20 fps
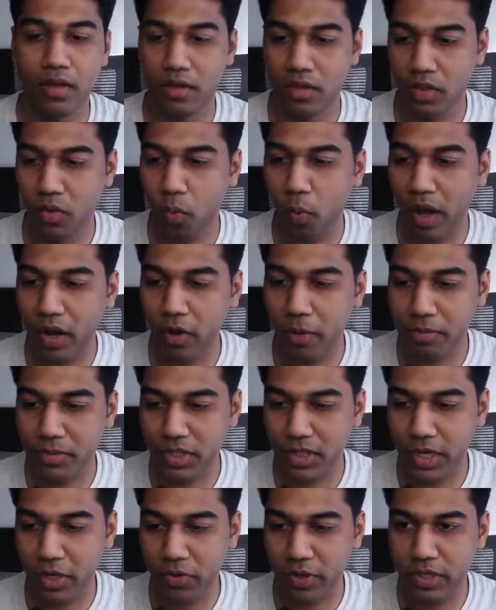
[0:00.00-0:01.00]
The one option
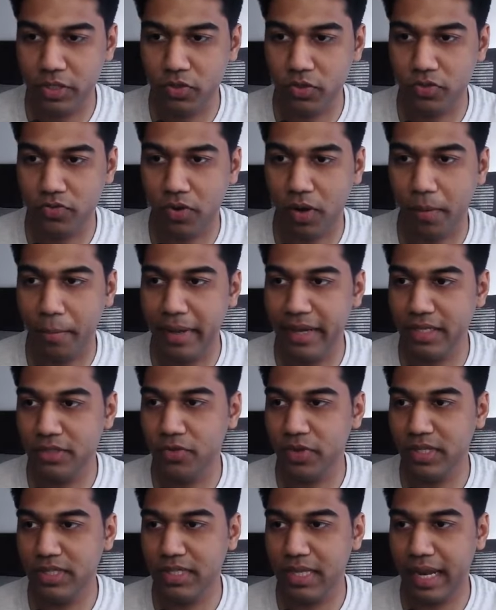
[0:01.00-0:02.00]
that you can choose from is you
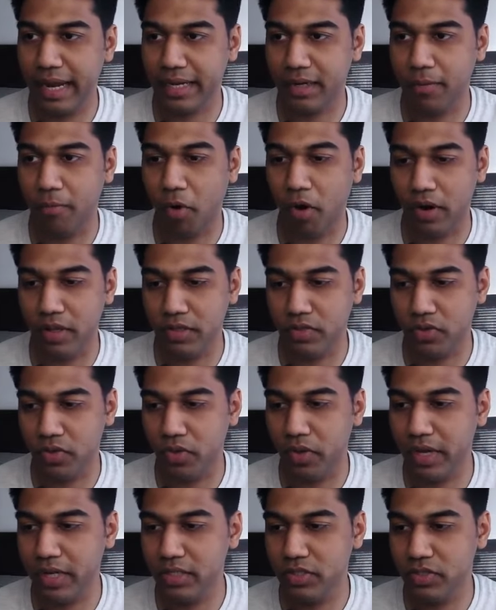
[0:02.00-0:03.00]
can select a model. So
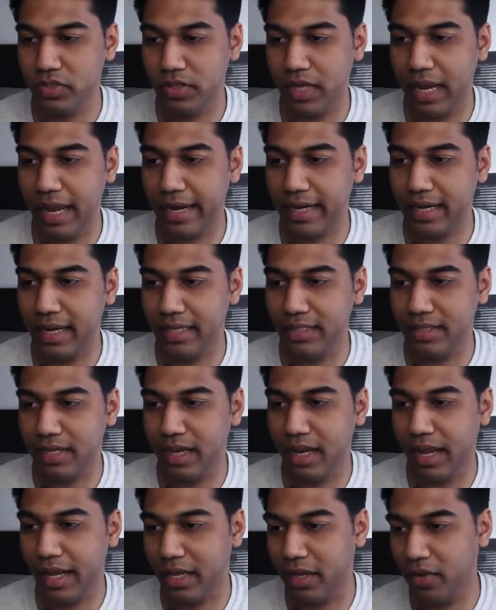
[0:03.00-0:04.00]
you can select, let's say,
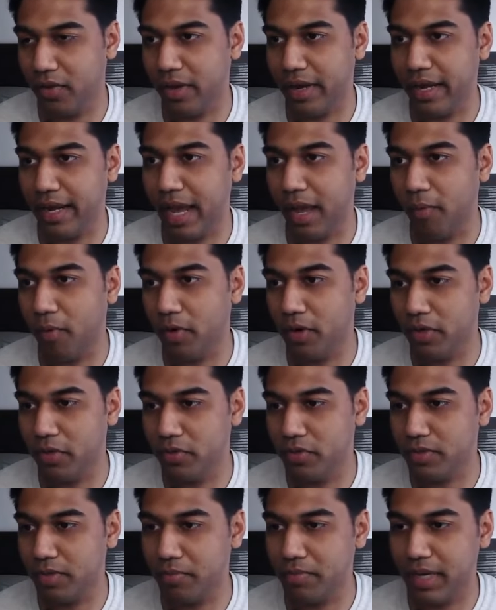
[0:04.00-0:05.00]
again, I want to
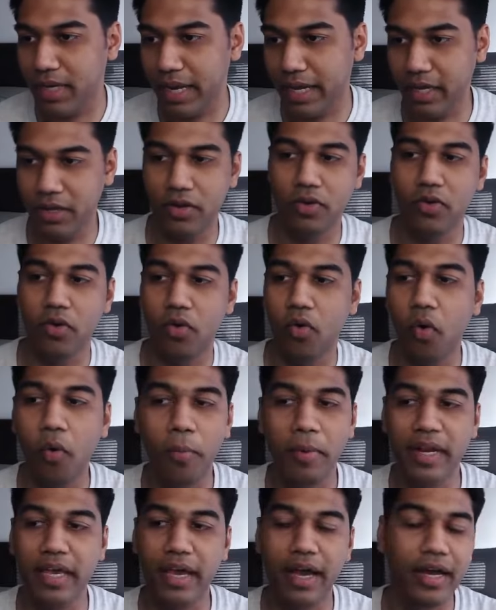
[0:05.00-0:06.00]
use something like,
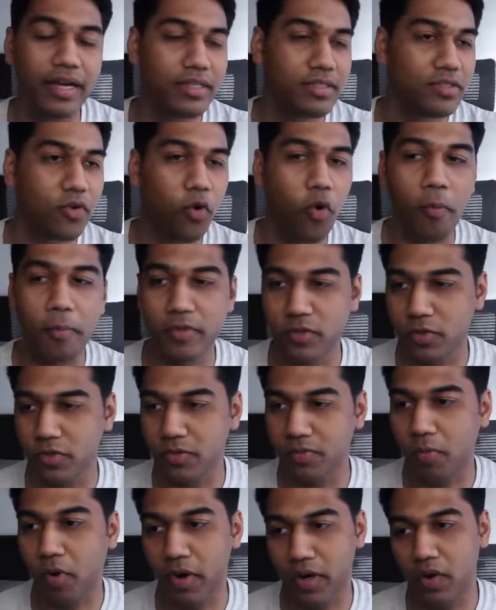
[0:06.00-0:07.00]
OpenAI's open source
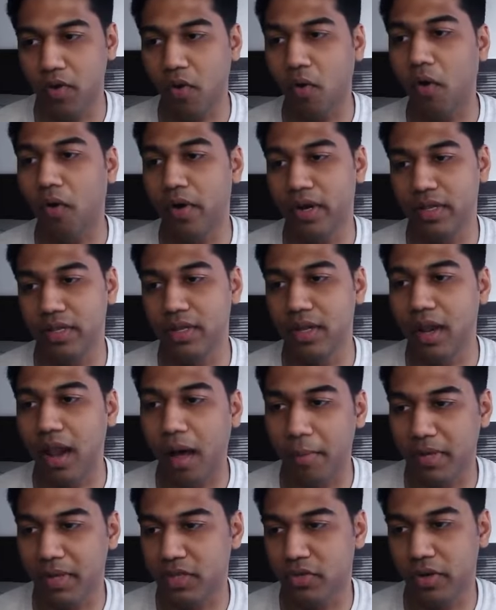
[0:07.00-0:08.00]
model or the
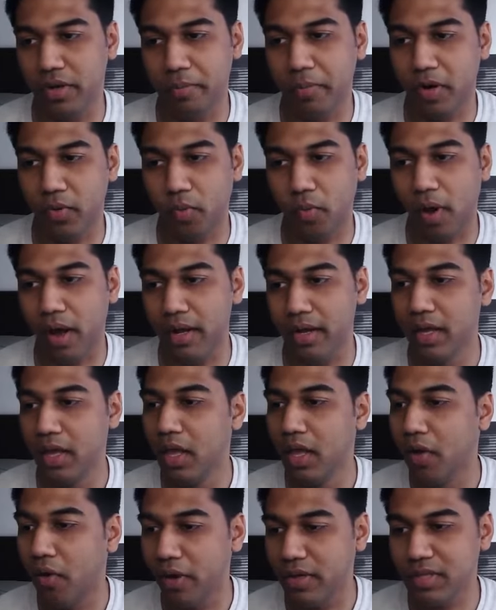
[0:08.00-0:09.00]
Llama 3.1
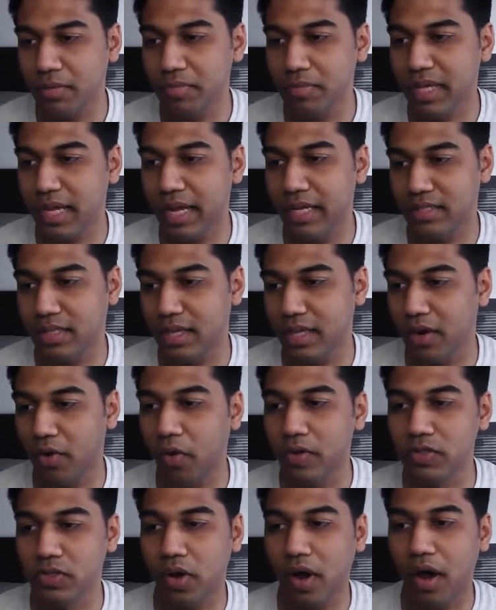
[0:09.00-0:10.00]
or something else. There are
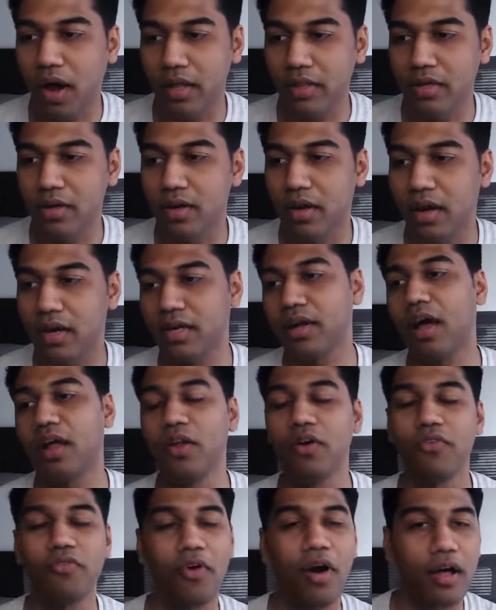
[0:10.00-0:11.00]
also a ton
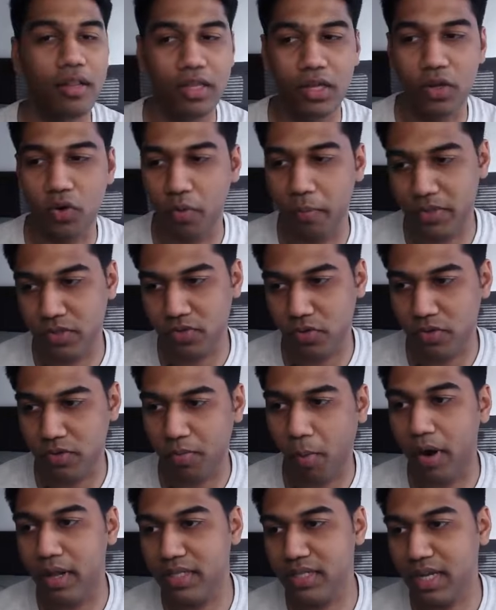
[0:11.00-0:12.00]
of other open source
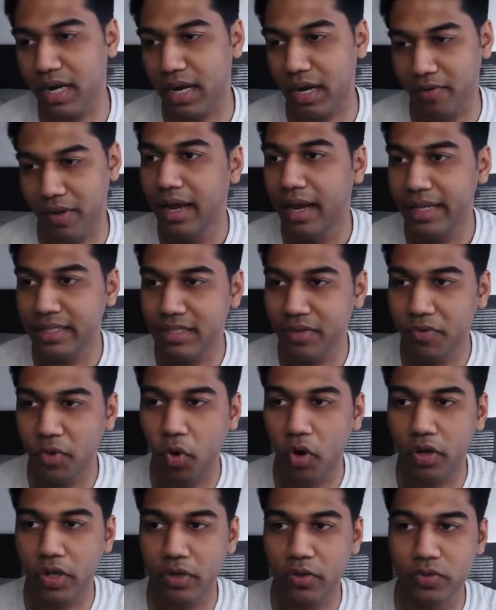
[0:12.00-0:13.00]
models that are, let's say we
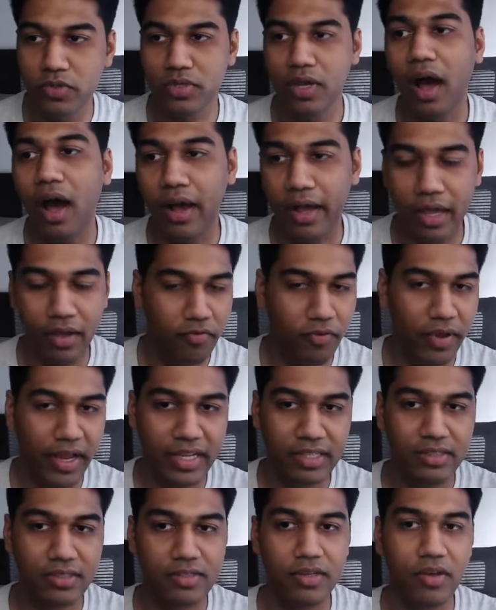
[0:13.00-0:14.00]
want to use Hugging
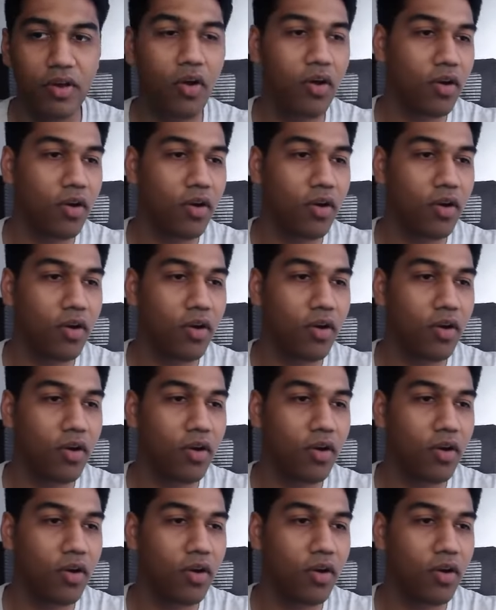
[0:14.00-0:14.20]
Face